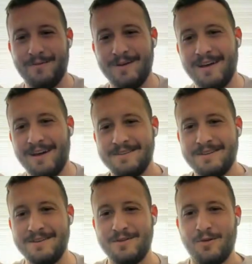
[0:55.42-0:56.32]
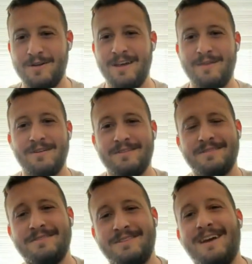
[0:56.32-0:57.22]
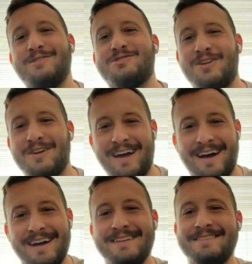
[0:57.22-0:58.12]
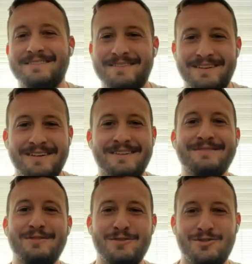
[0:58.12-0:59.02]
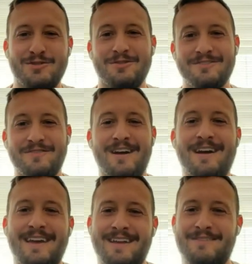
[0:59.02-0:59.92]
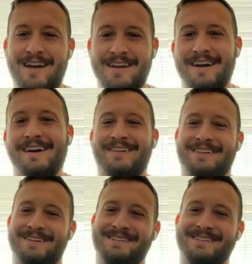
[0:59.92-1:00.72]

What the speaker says: And we didn't coordinate, but tan shirt guys, neutrals, very in right now.